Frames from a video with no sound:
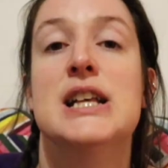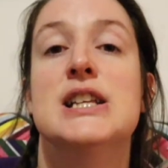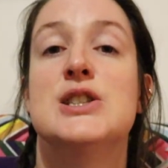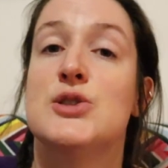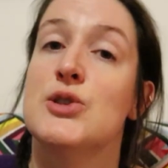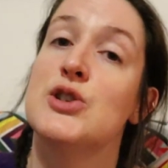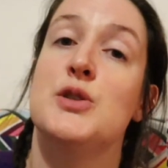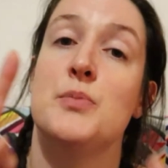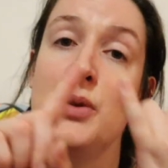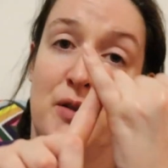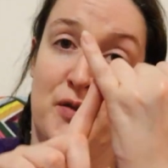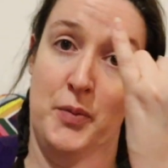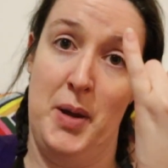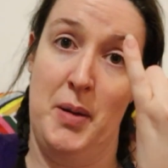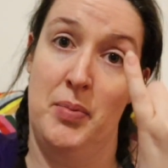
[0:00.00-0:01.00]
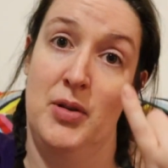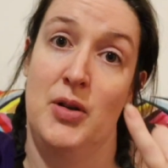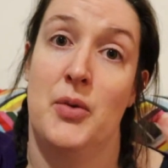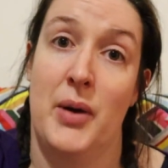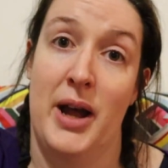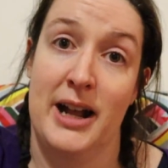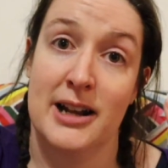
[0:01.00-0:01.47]
Suitable for people
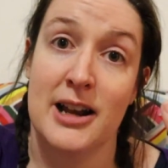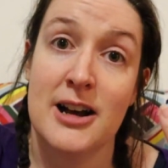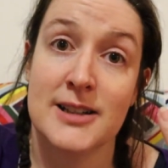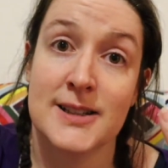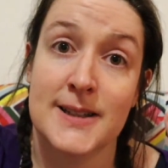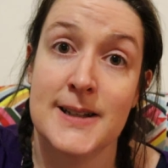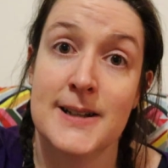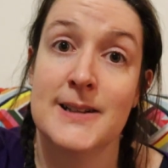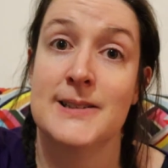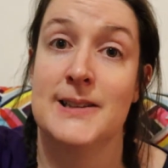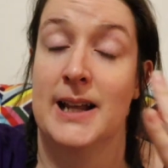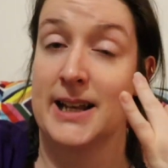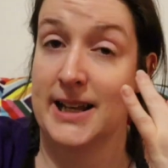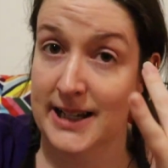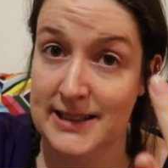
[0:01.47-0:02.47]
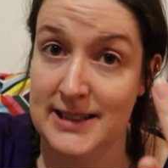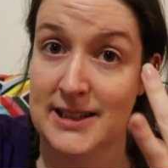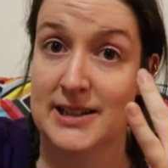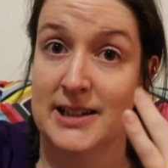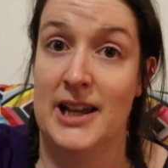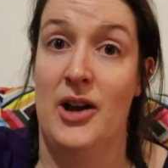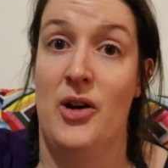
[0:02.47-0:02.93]
who wear glasses and easy
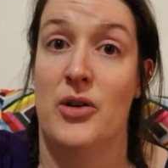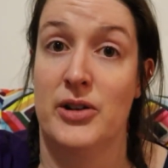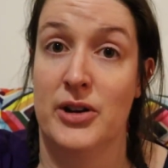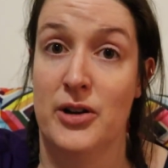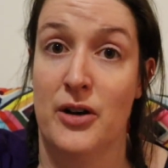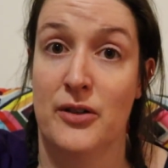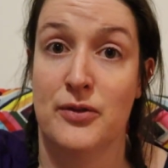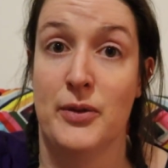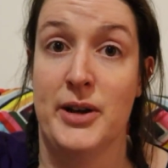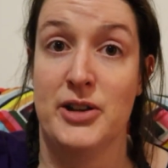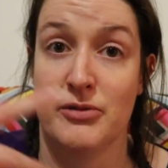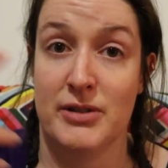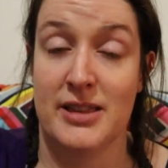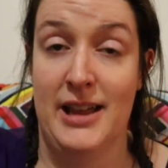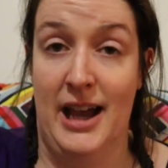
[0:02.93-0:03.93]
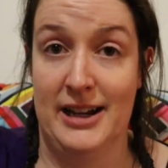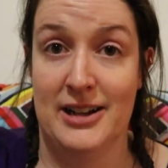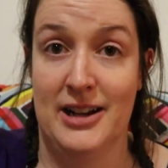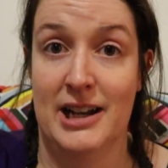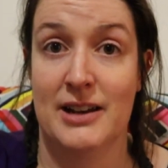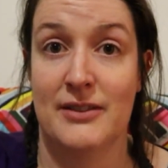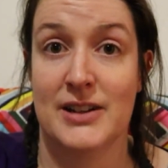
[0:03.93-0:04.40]
to get on and off when you're in that
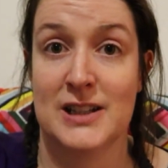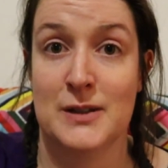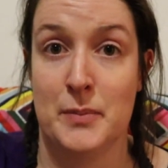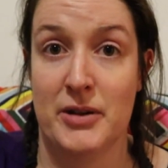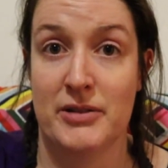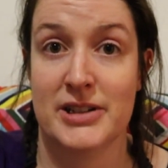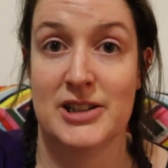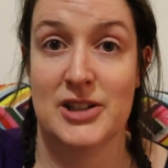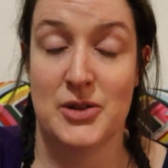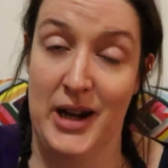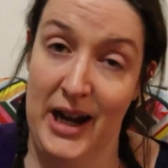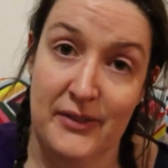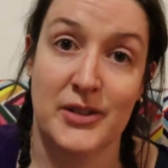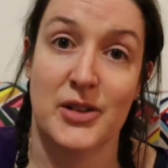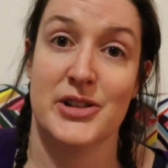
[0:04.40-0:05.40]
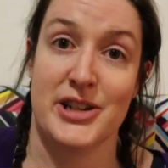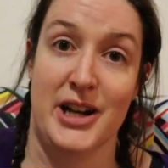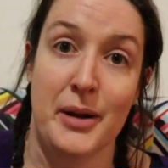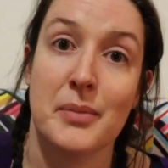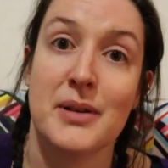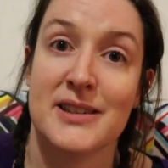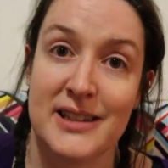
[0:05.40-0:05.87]
kind of experience and you haven't got
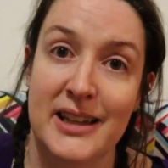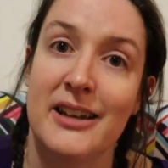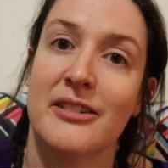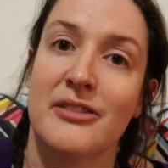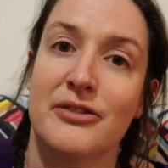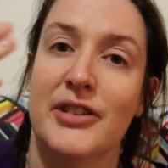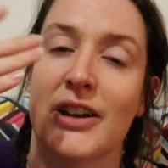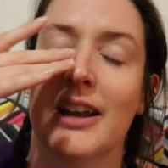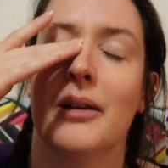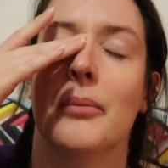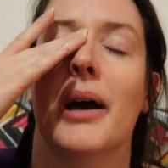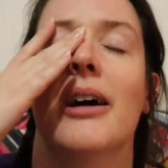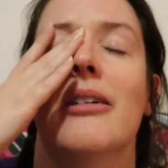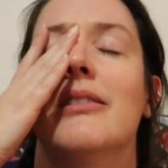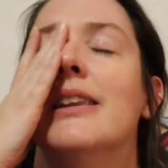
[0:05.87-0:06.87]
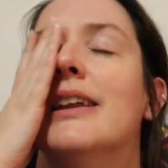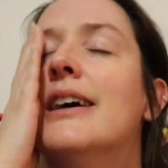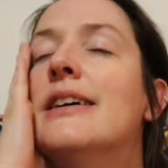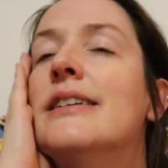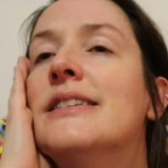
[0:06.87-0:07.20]
time to sit and fiddle about with it.